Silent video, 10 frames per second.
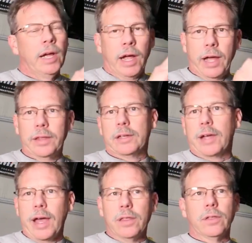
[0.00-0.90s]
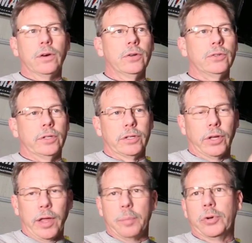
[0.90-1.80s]
and then tighten those
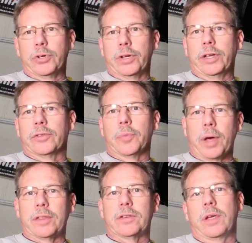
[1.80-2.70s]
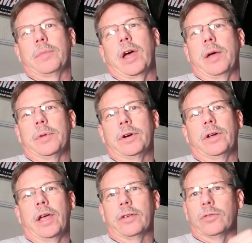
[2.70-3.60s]
until that bushing is about the same diameter
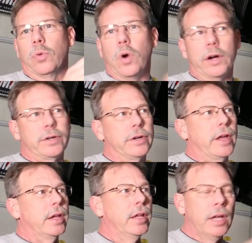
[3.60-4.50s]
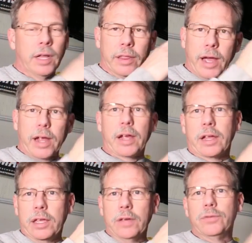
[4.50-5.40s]
as the washer.
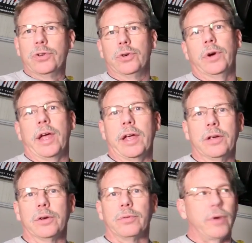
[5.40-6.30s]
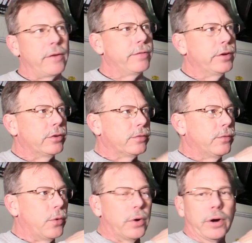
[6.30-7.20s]
That gives you a good reference
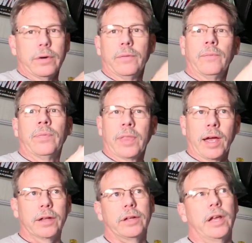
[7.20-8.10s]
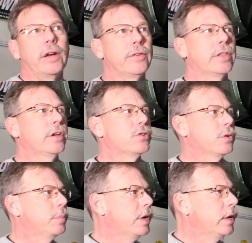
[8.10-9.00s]
for how tight everything
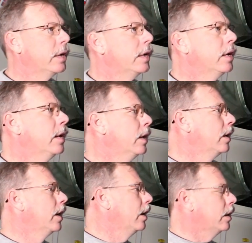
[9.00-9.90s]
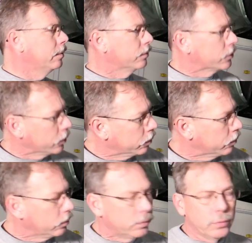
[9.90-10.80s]
should be.
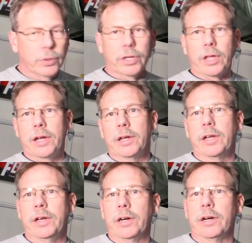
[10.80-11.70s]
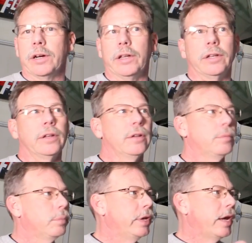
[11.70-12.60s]
So we'll get that done here and
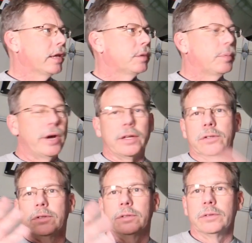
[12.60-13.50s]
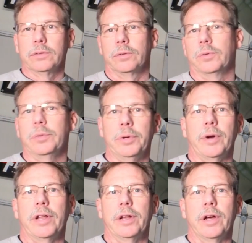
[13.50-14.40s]
bleed out the brakes. We'll be
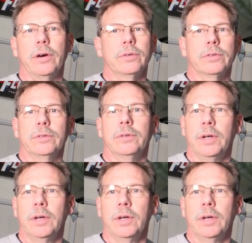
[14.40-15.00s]
ready to go. So